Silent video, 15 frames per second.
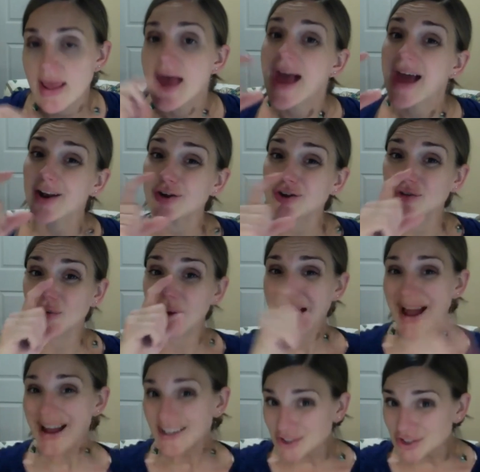And are you
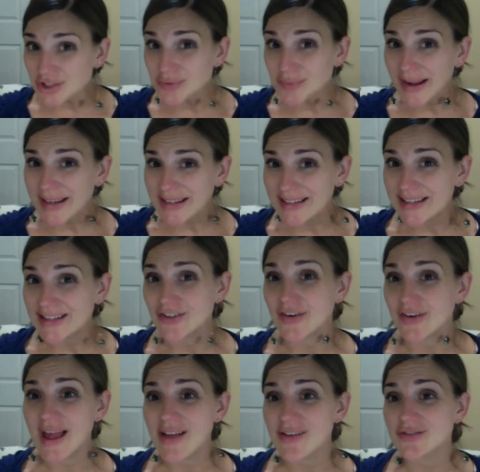actually writing in your
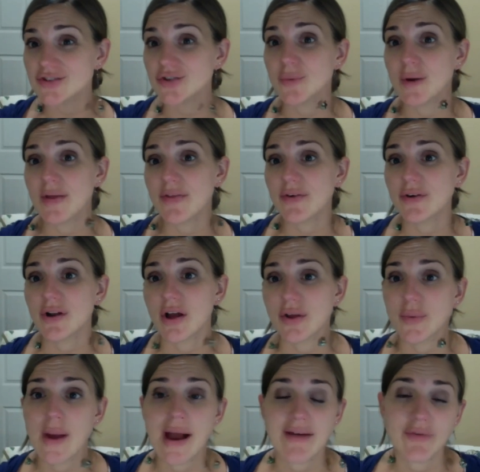calendar whether or not you
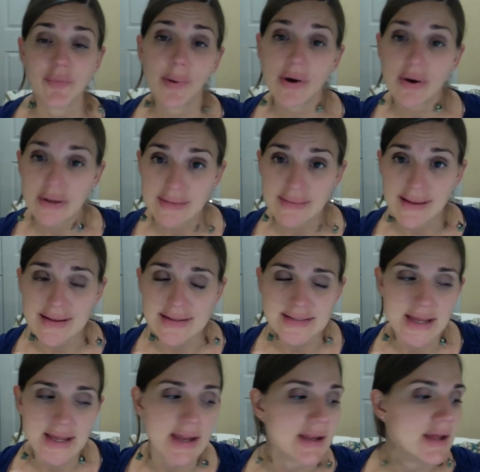have a party that
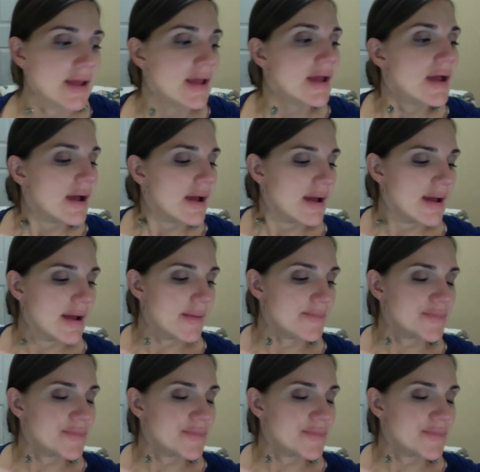day?